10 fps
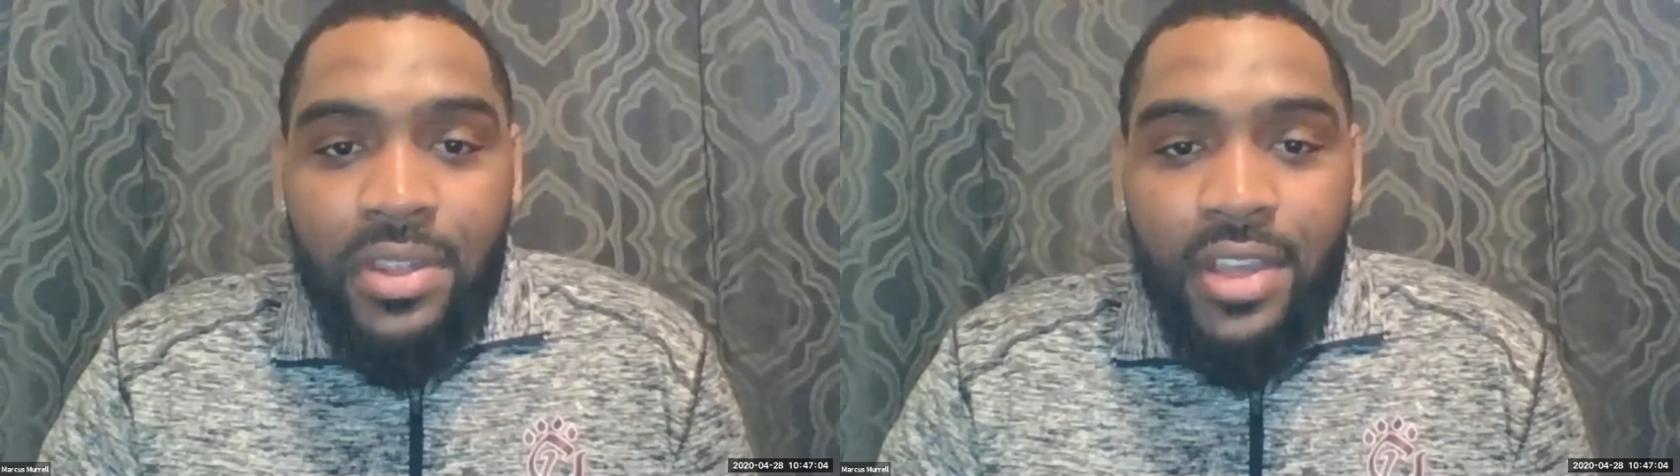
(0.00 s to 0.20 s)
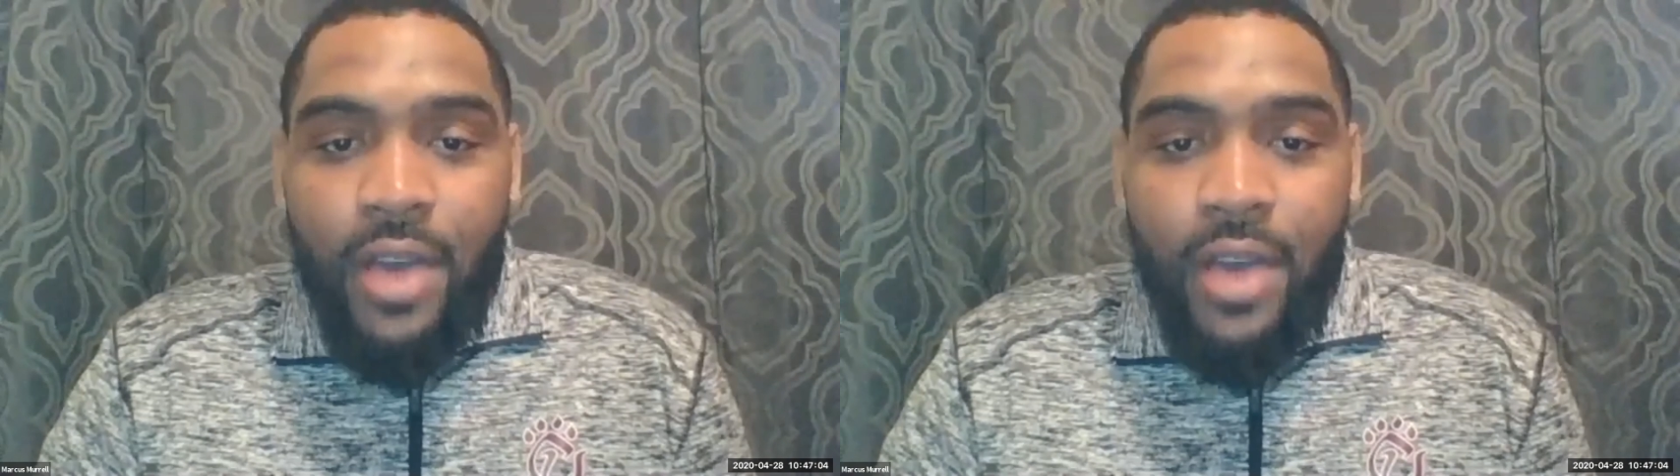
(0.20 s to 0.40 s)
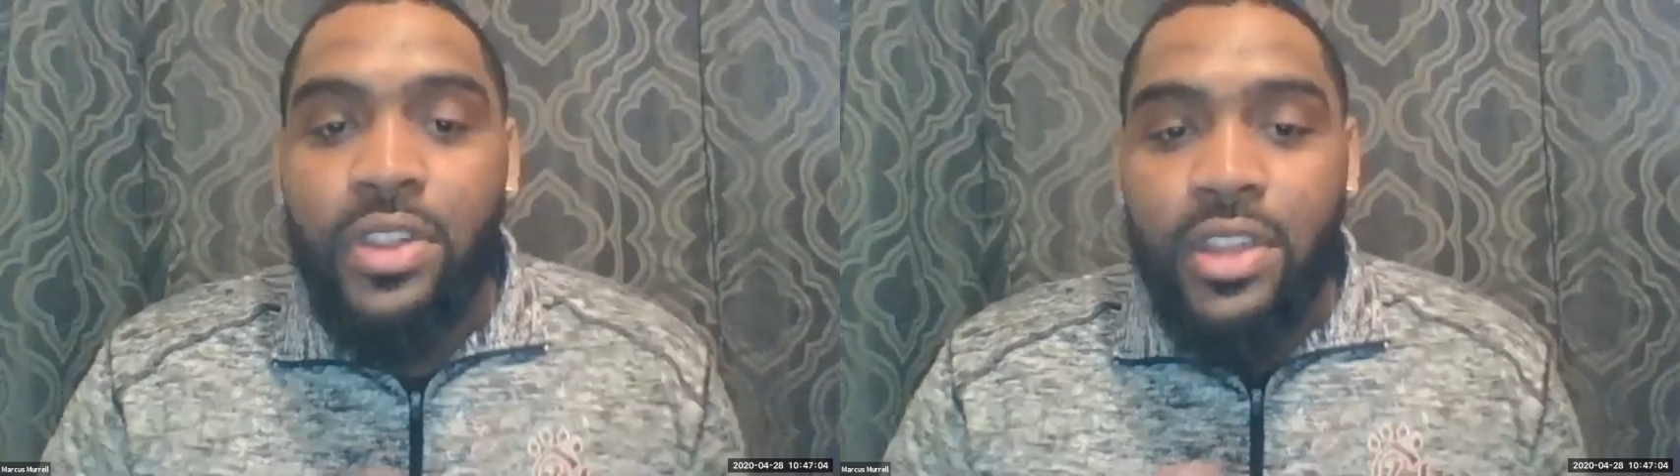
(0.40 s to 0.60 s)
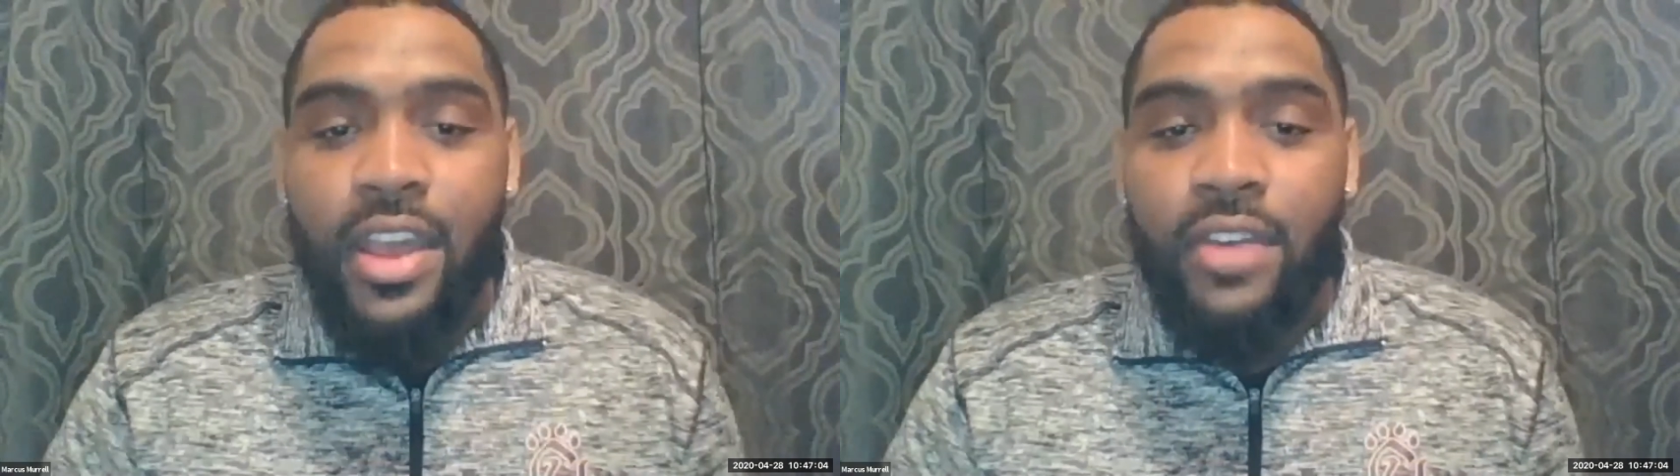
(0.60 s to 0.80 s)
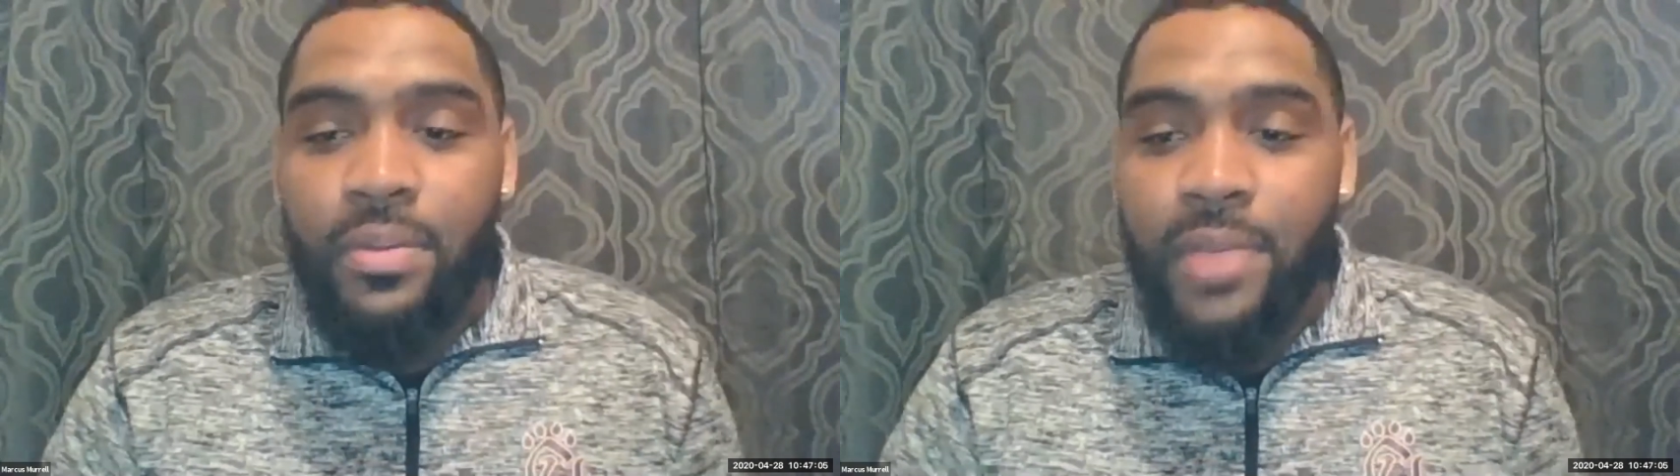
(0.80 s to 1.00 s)
I wish that
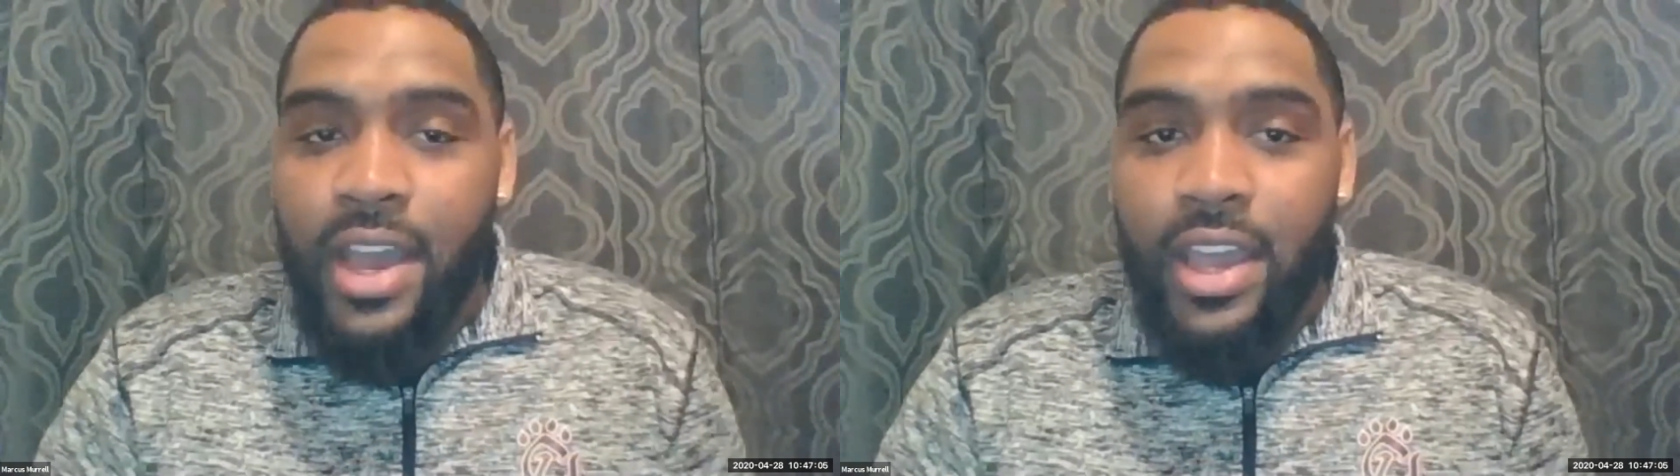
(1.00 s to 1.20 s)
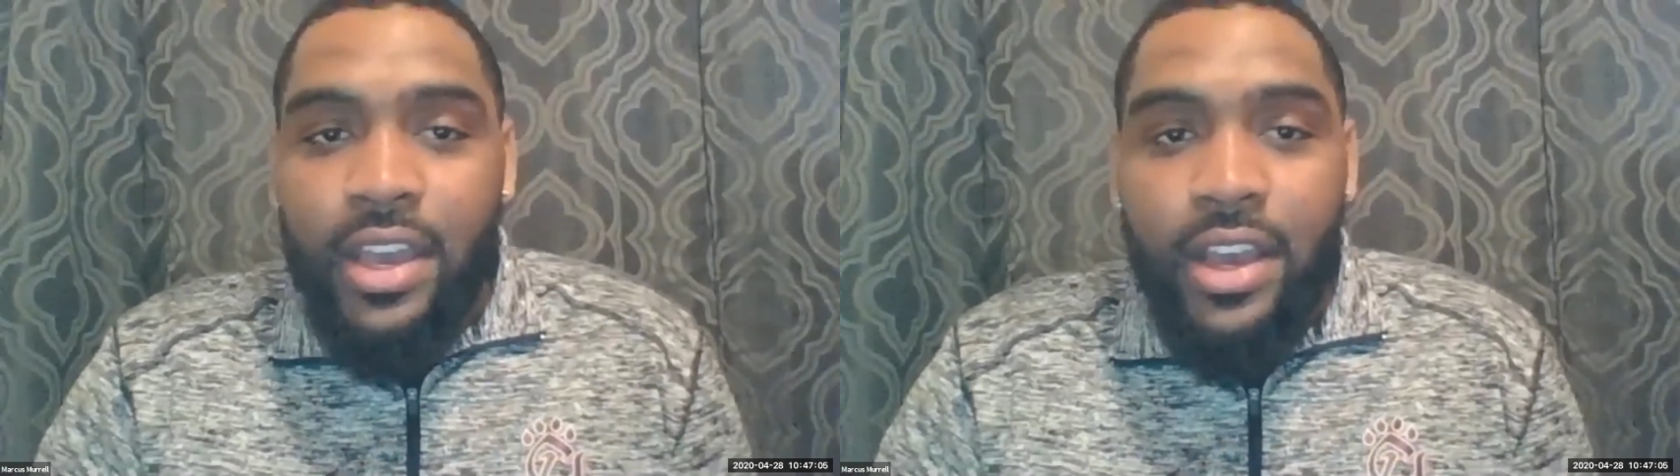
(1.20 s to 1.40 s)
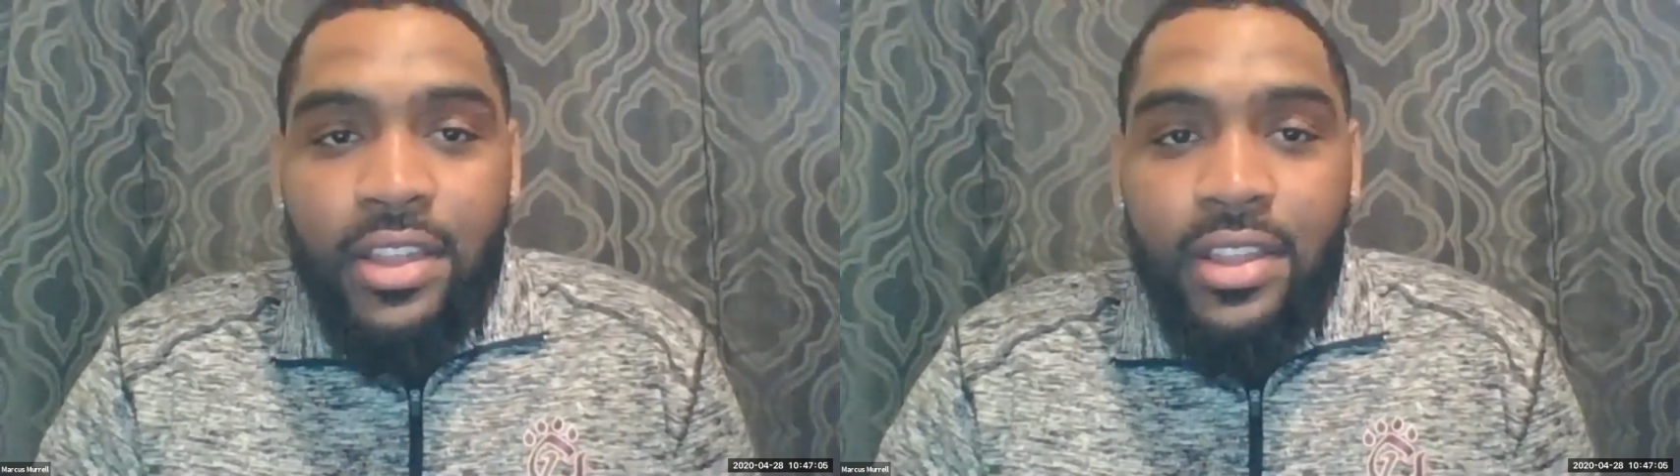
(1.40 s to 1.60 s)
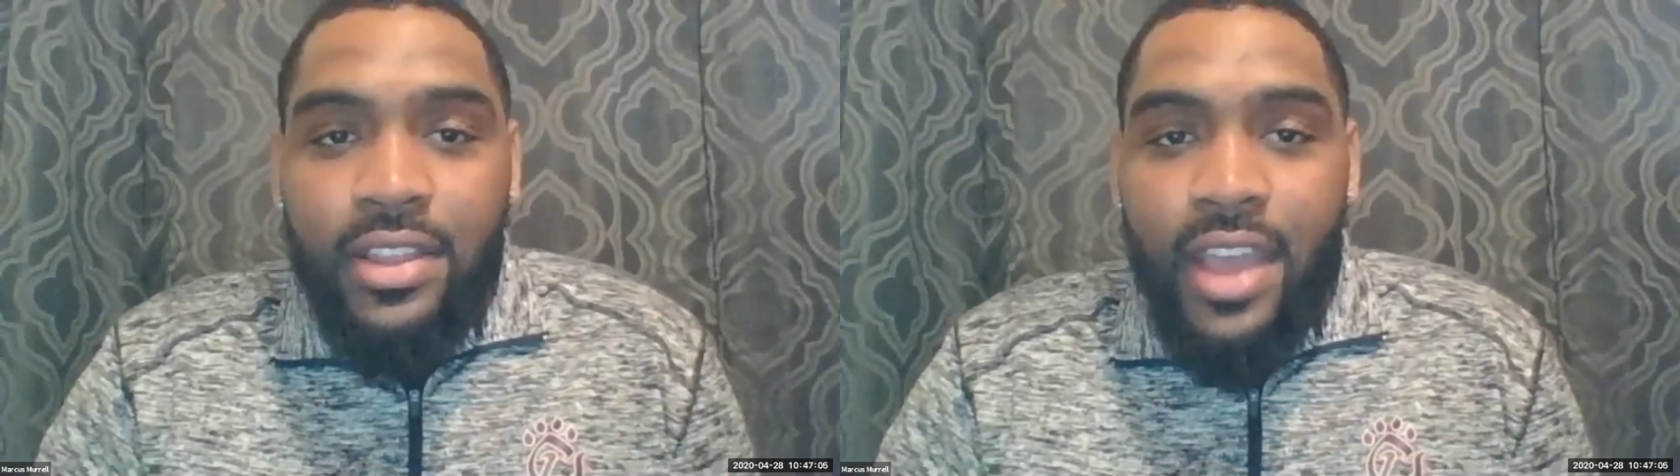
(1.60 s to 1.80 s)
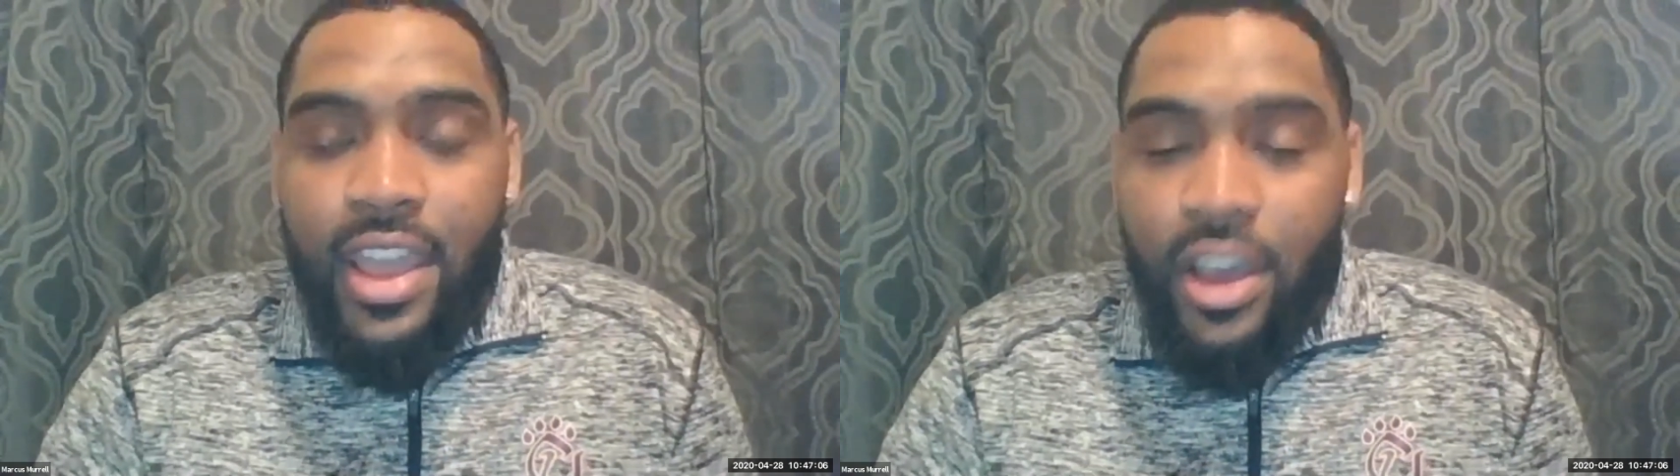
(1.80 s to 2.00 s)
everybody
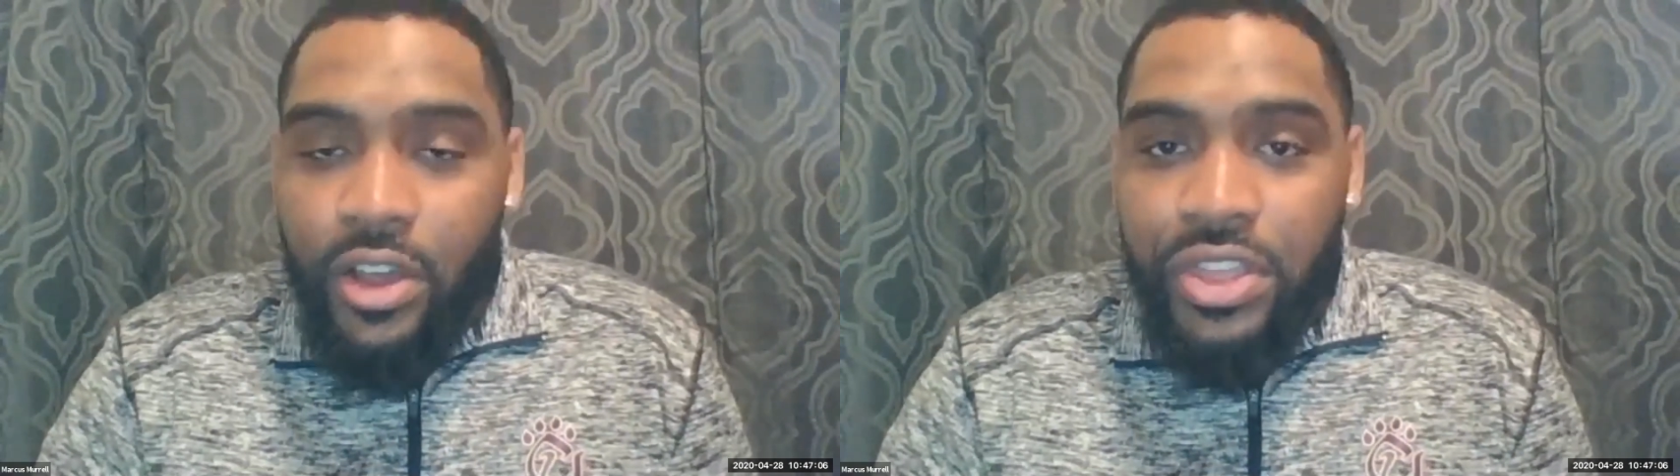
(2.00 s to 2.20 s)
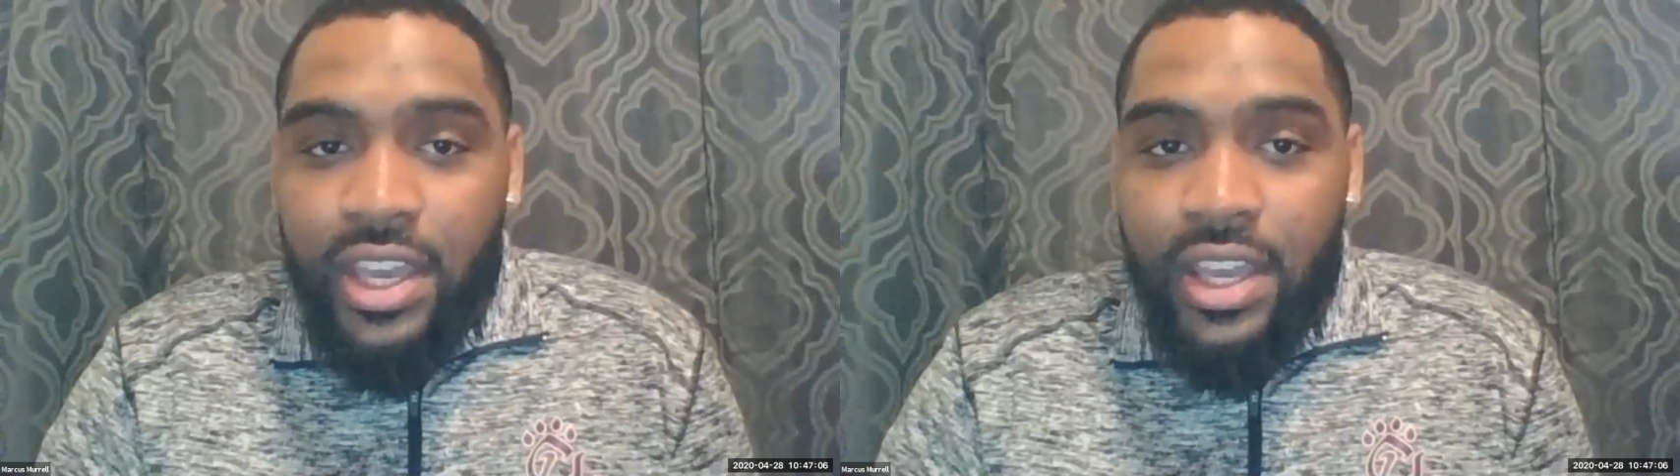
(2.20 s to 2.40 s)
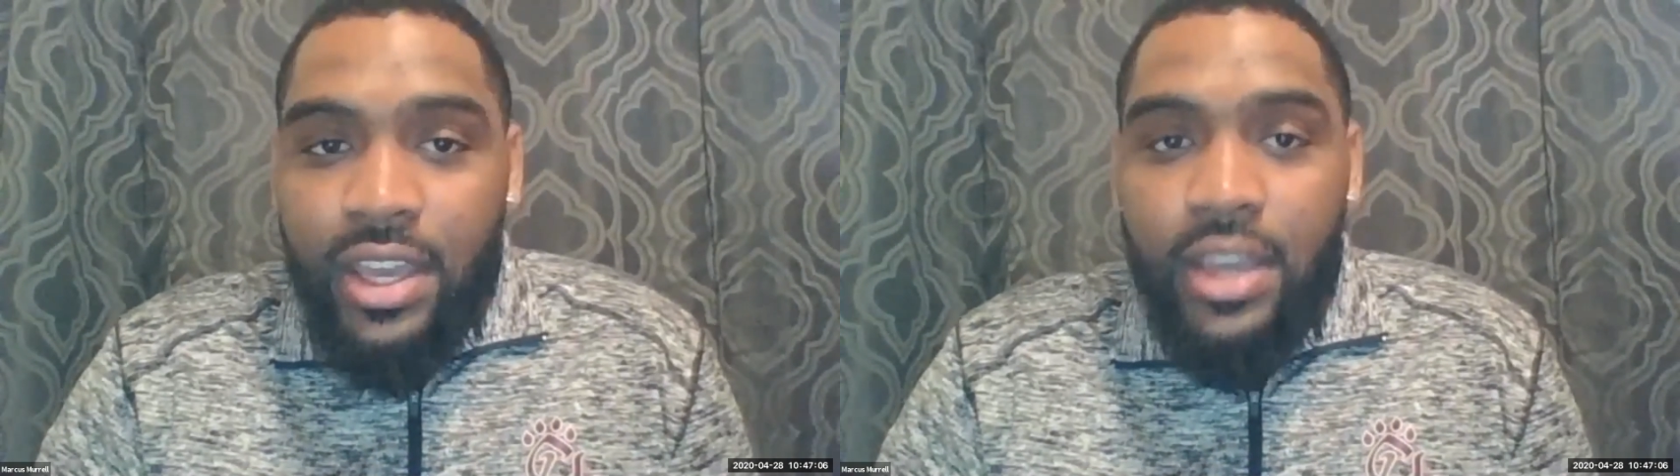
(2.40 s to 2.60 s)
stay healthy.